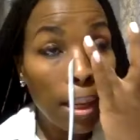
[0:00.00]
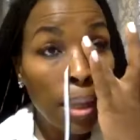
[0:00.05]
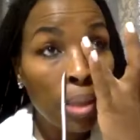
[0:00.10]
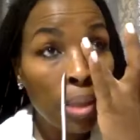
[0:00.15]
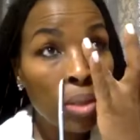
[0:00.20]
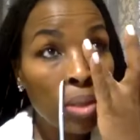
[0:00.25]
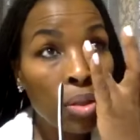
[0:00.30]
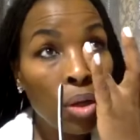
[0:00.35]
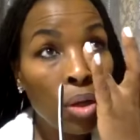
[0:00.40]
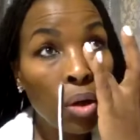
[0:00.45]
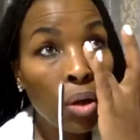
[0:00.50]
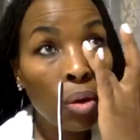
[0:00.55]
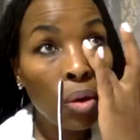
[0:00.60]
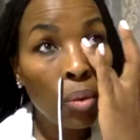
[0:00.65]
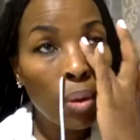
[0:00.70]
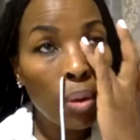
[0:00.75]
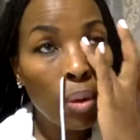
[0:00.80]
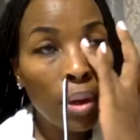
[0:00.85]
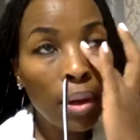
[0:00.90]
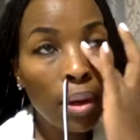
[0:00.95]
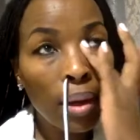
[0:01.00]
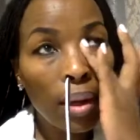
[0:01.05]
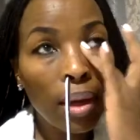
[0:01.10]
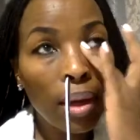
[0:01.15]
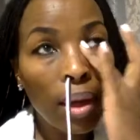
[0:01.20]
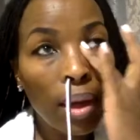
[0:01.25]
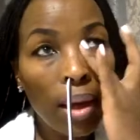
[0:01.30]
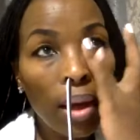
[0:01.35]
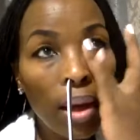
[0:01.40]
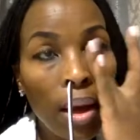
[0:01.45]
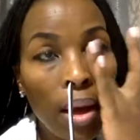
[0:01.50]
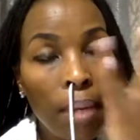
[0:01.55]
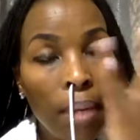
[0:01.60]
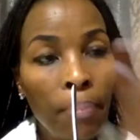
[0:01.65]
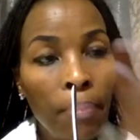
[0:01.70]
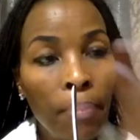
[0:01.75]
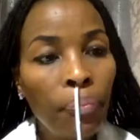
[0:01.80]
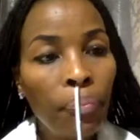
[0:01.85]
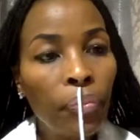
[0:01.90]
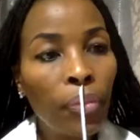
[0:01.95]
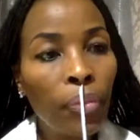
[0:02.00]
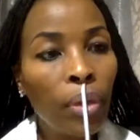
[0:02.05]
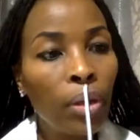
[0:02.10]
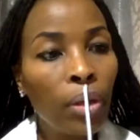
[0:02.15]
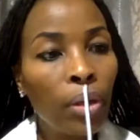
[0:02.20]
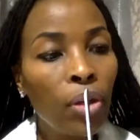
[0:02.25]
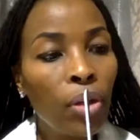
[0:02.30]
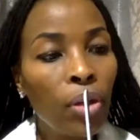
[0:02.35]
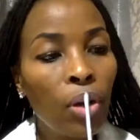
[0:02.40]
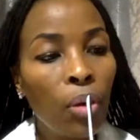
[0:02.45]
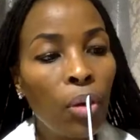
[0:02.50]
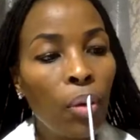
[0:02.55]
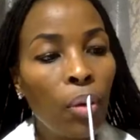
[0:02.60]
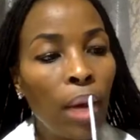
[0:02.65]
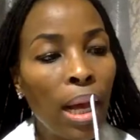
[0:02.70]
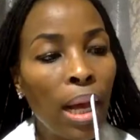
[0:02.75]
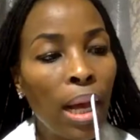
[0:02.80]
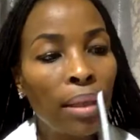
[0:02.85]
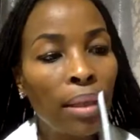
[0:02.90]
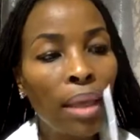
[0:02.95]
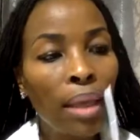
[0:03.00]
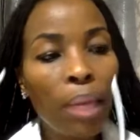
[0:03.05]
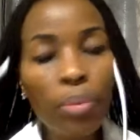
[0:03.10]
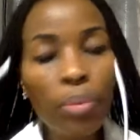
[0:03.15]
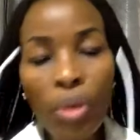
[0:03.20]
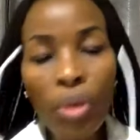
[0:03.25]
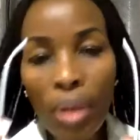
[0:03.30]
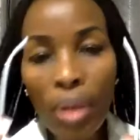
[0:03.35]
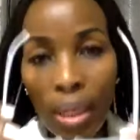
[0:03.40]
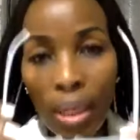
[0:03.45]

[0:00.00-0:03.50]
So, um, you know, I kept on